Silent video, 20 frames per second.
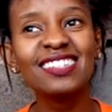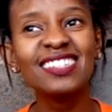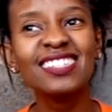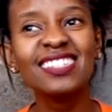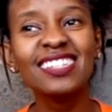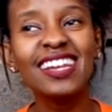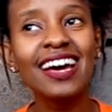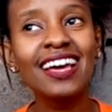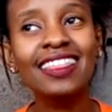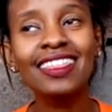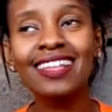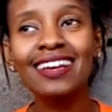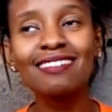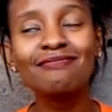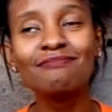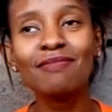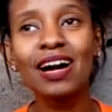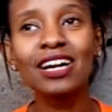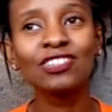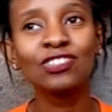
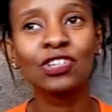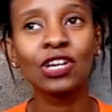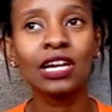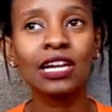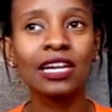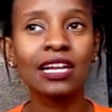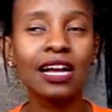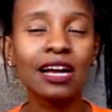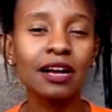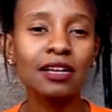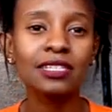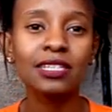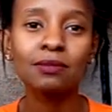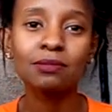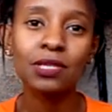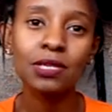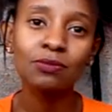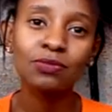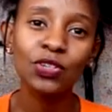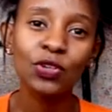Nothing much really.
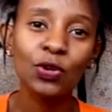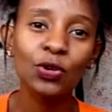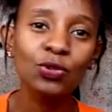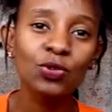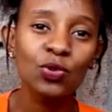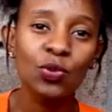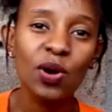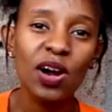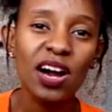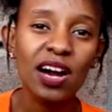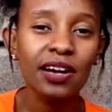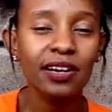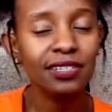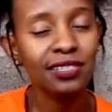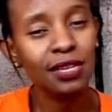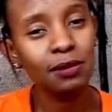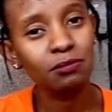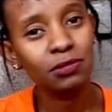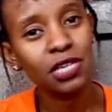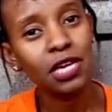Sometimes I go to work,
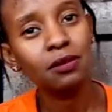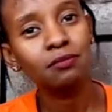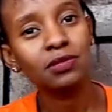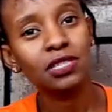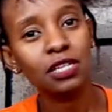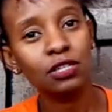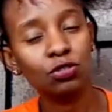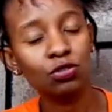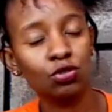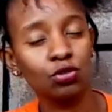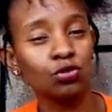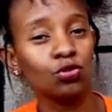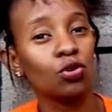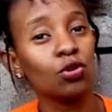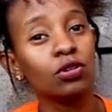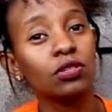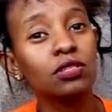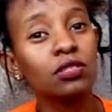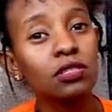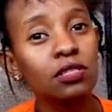sometimes I
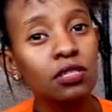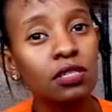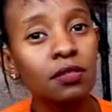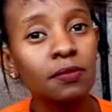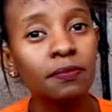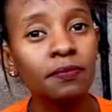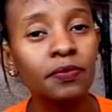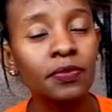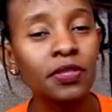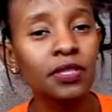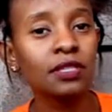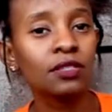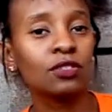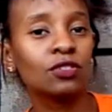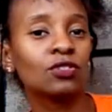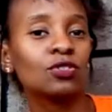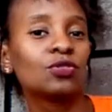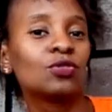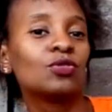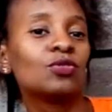don't.
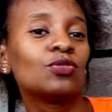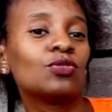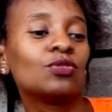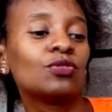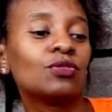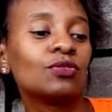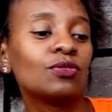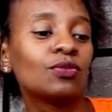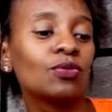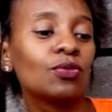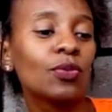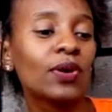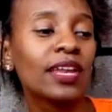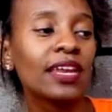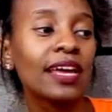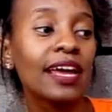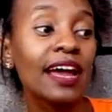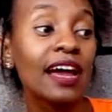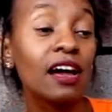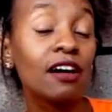So when
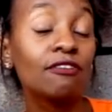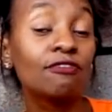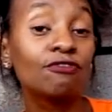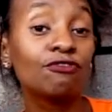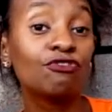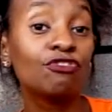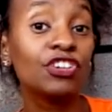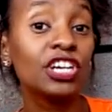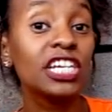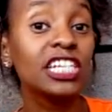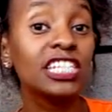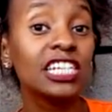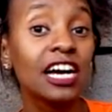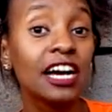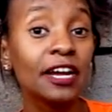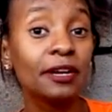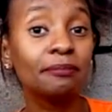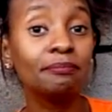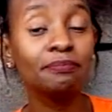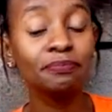I have free
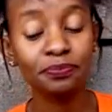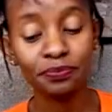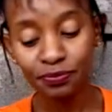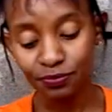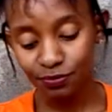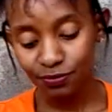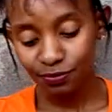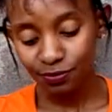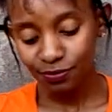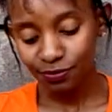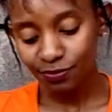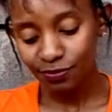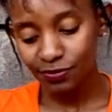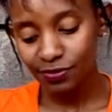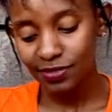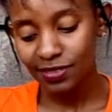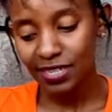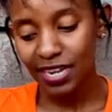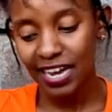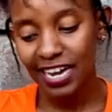time,
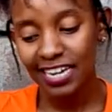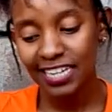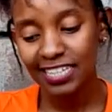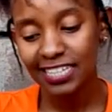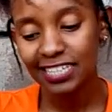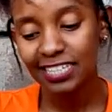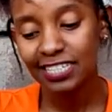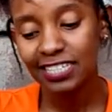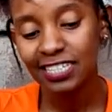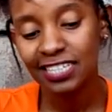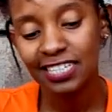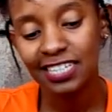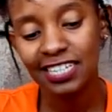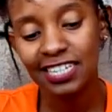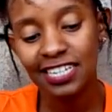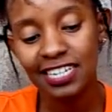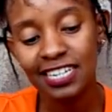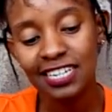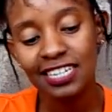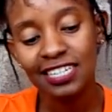I
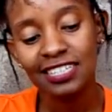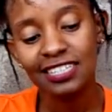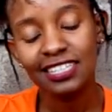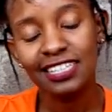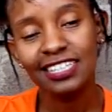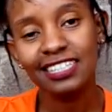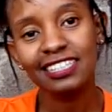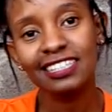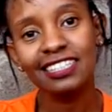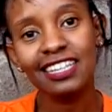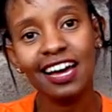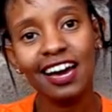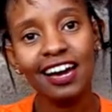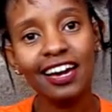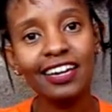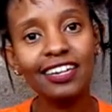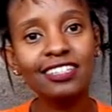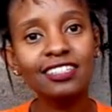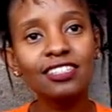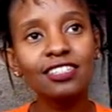
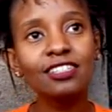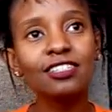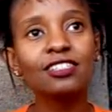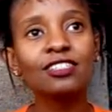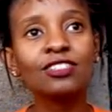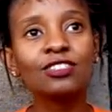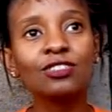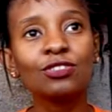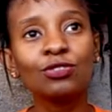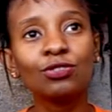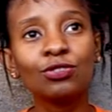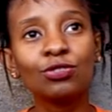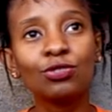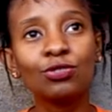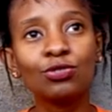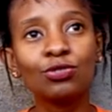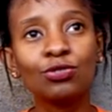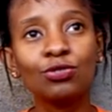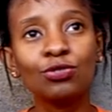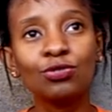decide to
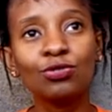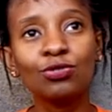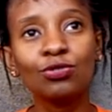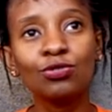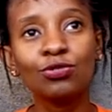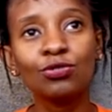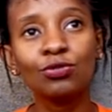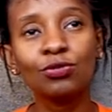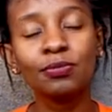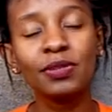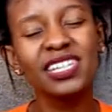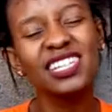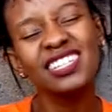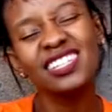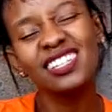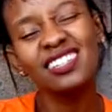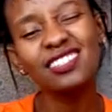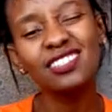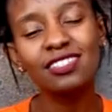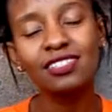do
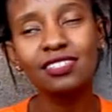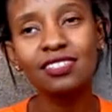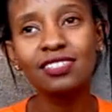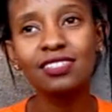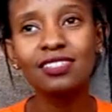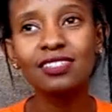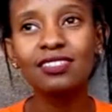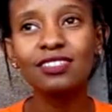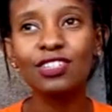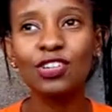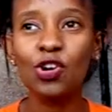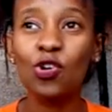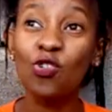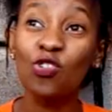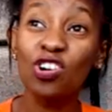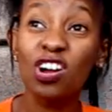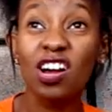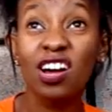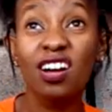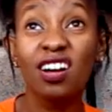meditation,
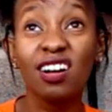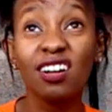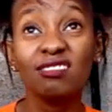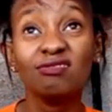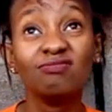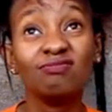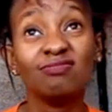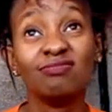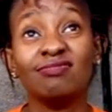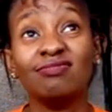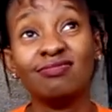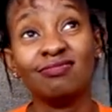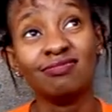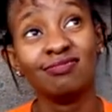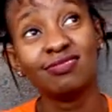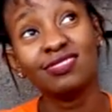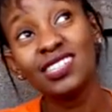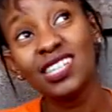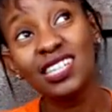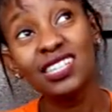yoga,
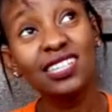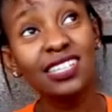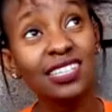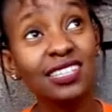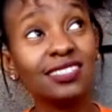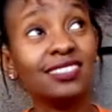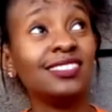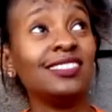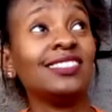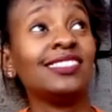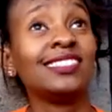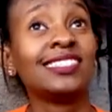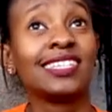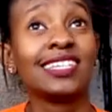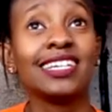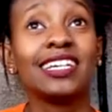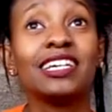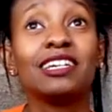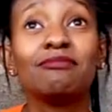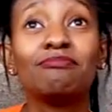eat,
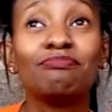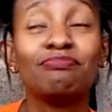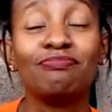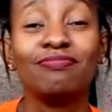sleep.